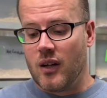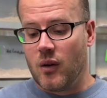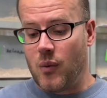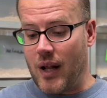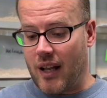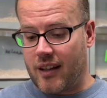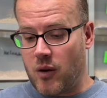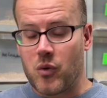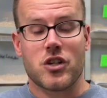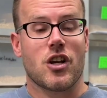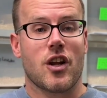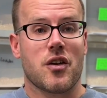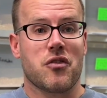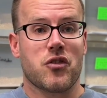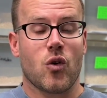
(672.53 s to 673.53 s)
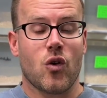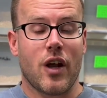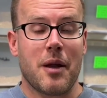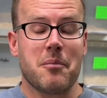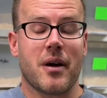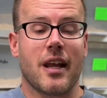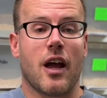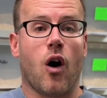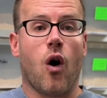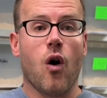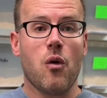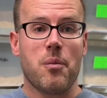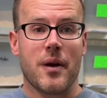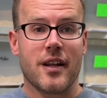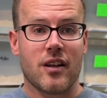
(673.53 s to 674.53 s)
Well, there was a lot of talking, but I
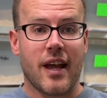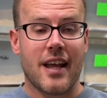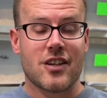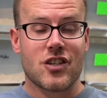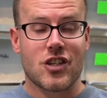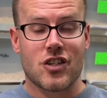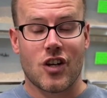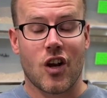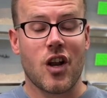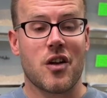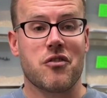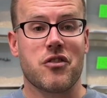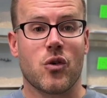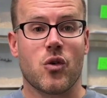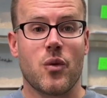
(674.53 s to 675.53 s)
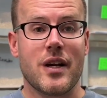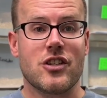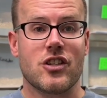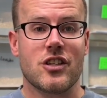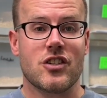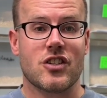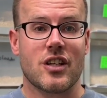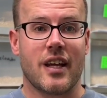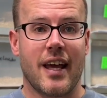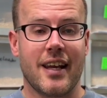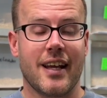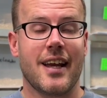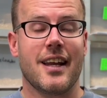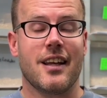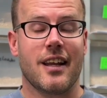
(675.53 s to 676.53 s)
hope it answers a lot of your questions. And
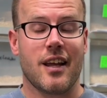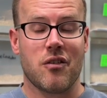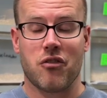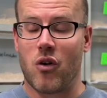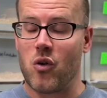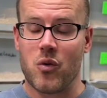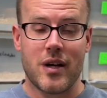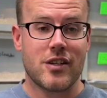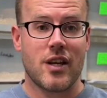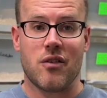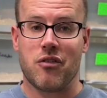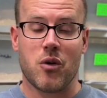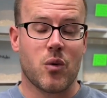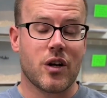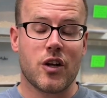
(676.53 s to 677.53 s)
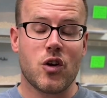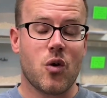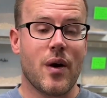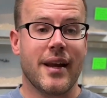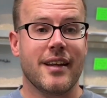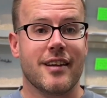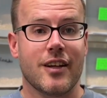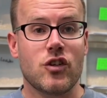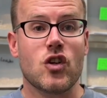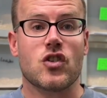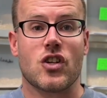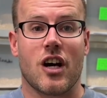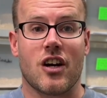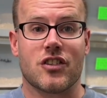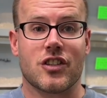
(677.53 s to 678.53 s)
again, if you want to know anything,
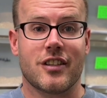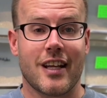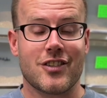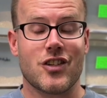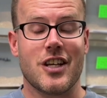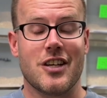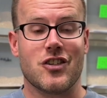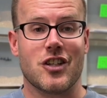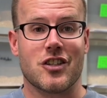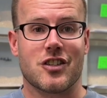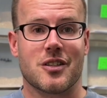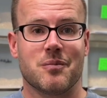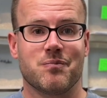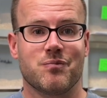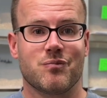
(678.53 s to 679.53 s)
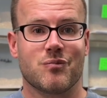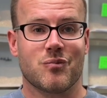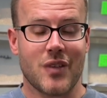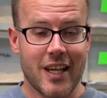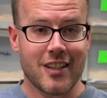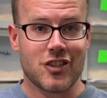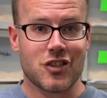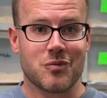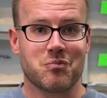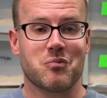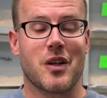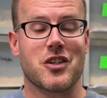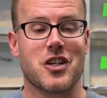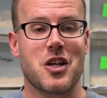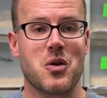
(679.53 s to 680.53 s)
just ask. That's the easiest. Thanks,
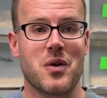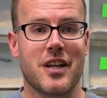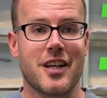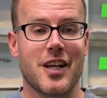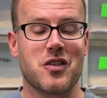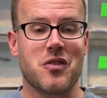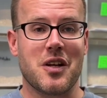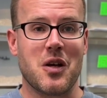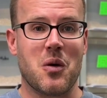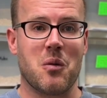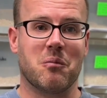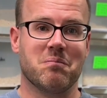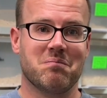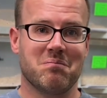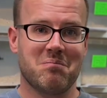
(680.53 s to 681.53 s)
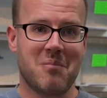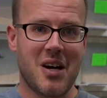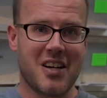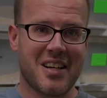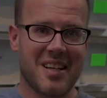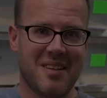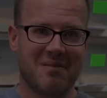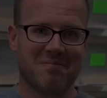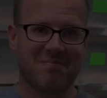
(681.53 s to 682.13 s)
and see you in the next video. Bye.